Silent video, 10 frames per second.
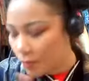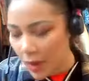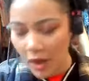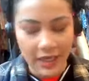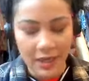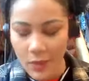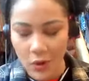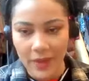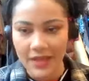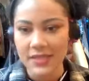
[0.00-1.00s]
marketing
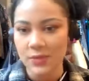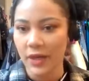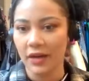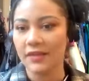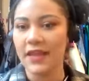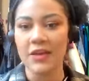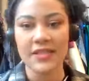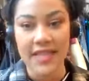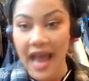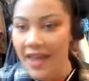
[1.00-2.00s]
moments where
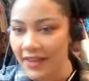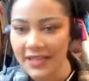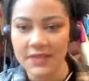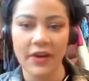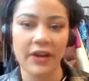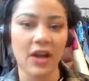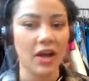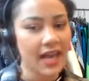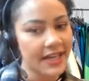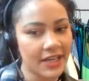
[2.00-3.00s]
that styling is very
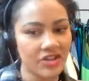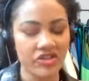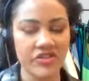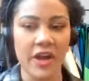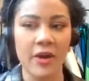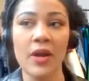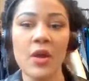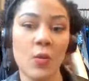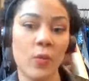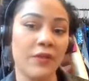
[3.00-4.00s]
coquettish. So
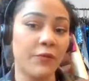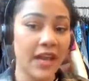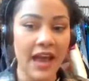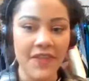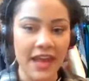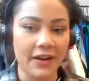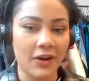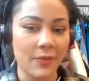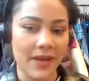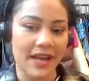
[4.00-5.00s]
if we have that at
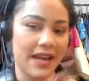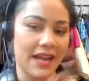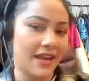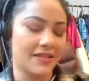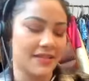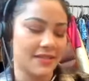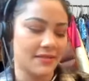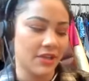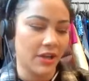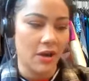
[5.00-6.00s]
Urban and it's,
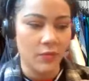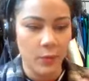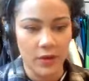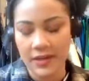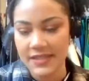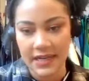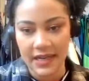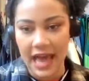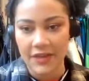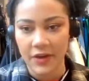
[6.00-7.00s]
we're
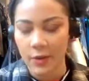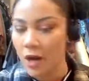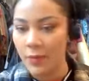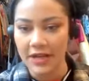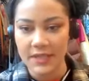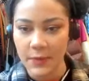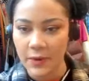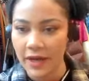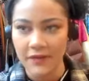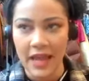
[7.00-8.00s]
sitting at our price
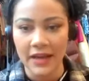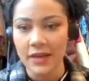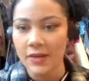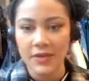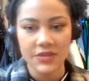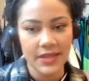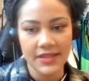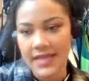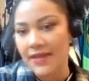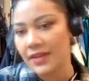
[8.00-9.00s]
point of like
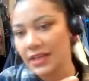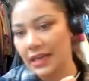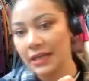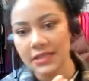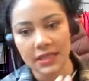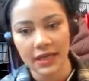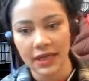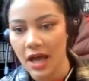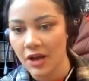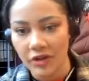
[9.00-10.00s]
between $70 to
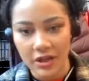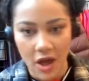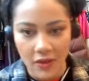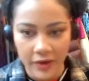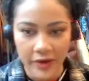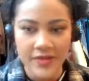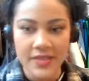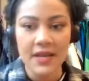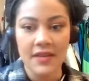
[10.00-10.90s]
like $100,